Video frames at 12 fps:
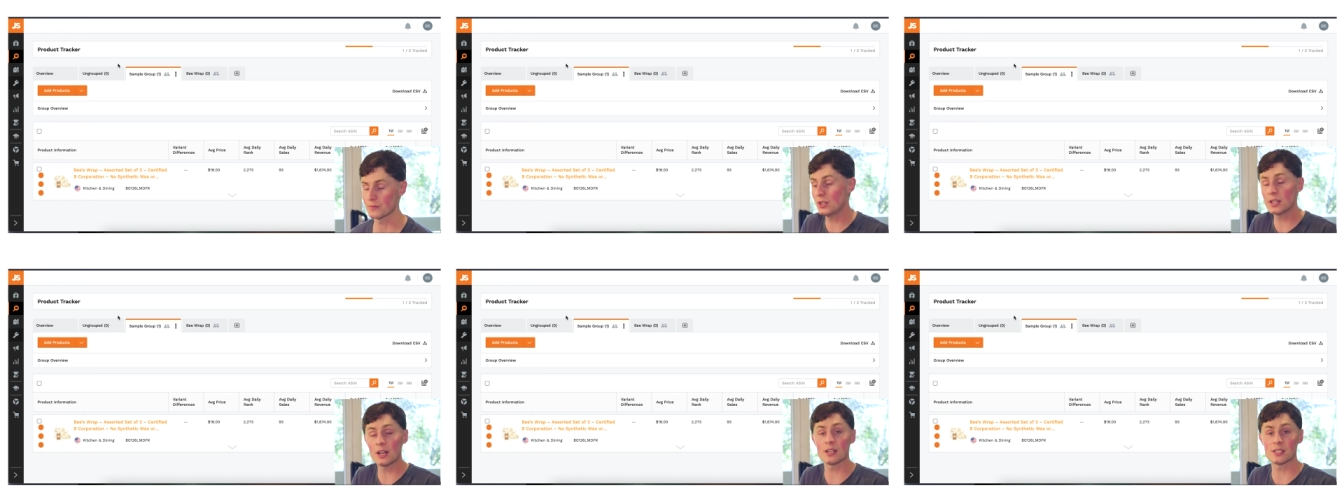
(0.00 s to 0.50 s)
You
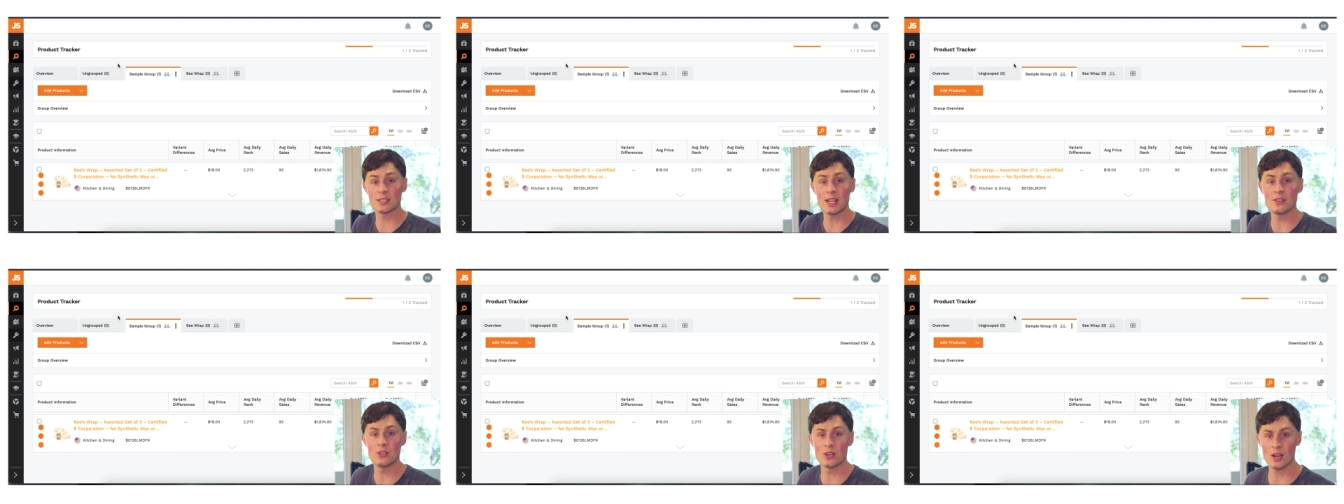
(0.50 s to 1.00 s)
need to
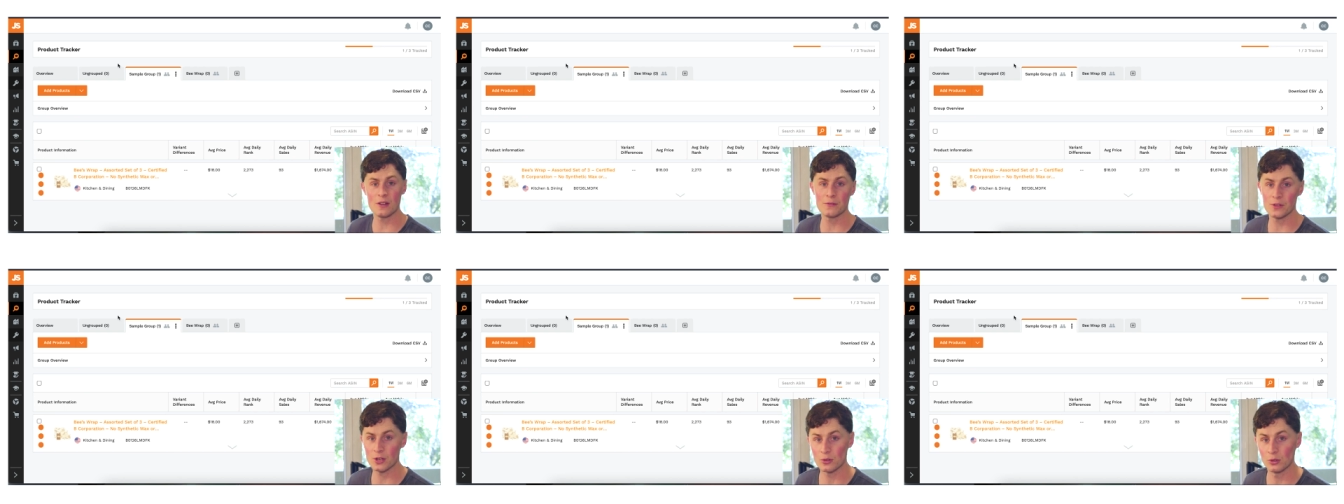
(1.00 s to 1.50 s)
understand that you
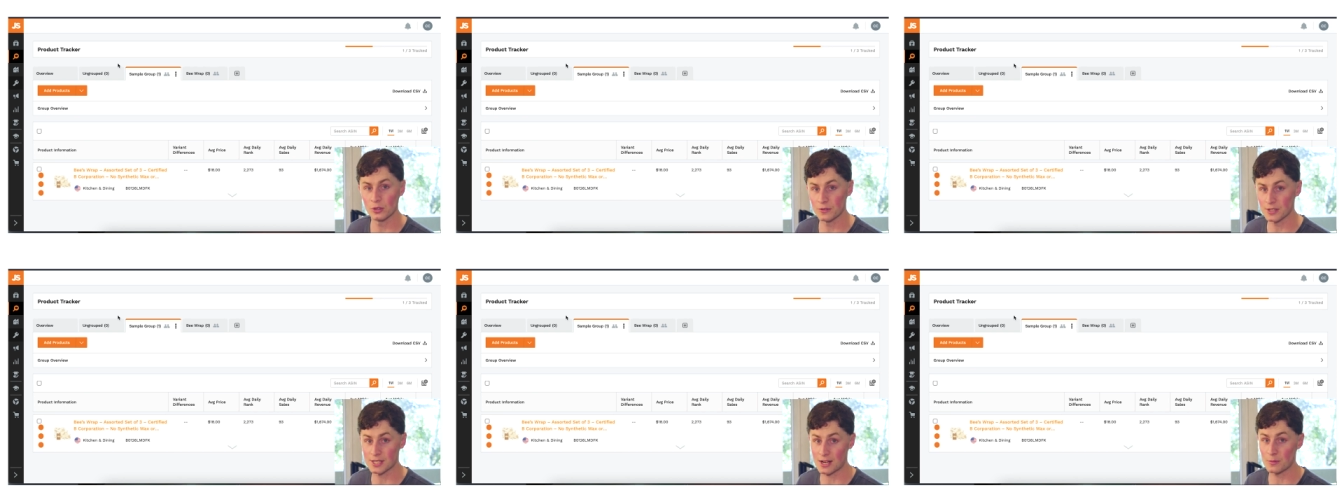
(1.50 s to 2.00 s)
can't figure all
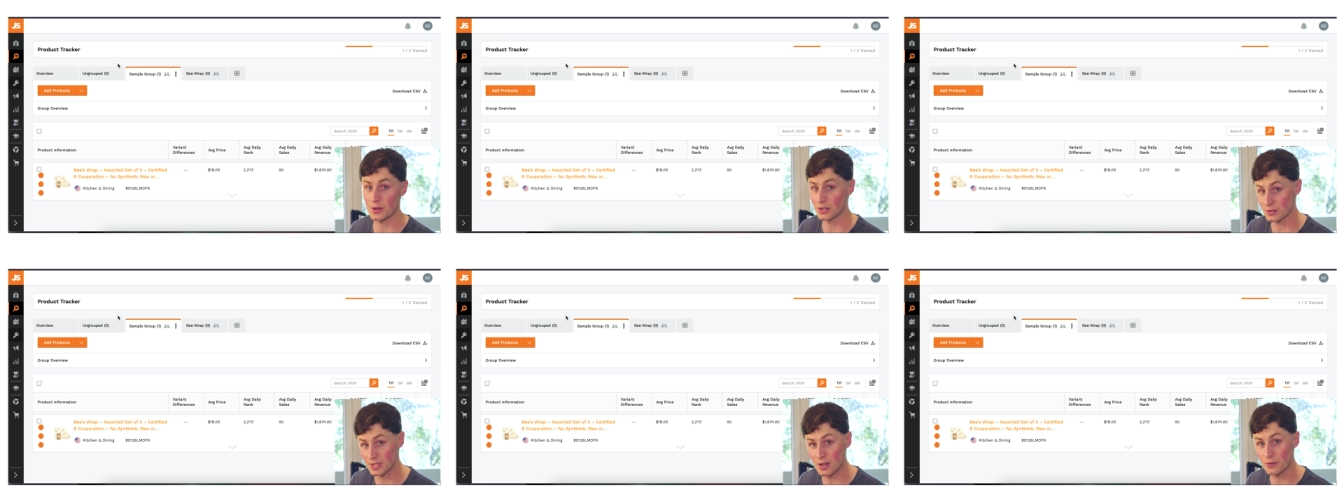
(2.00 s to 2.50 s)
of this out by
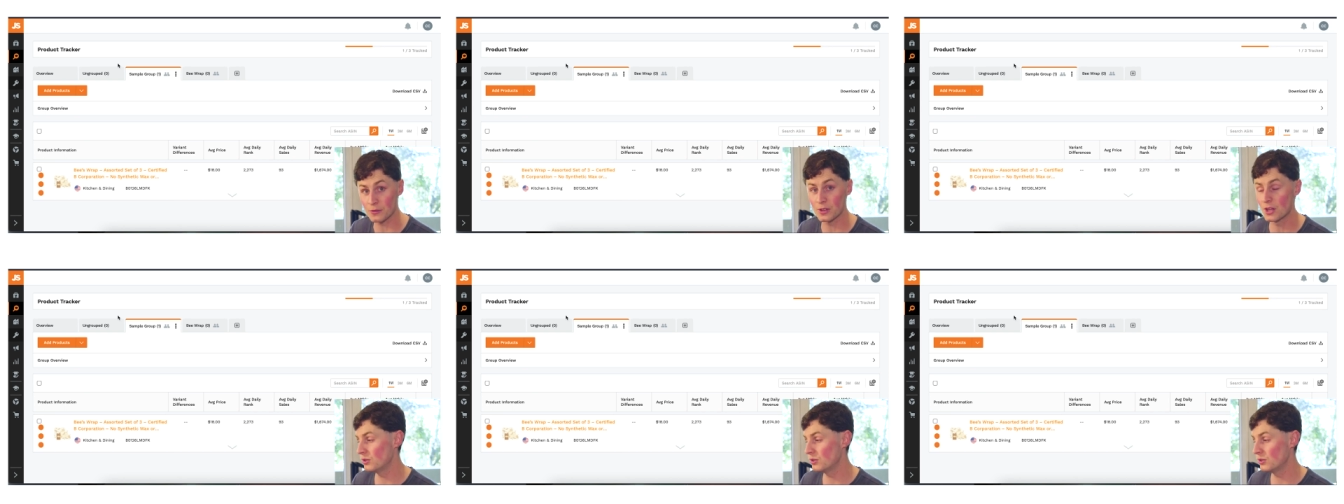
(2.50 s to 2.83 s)
yourself.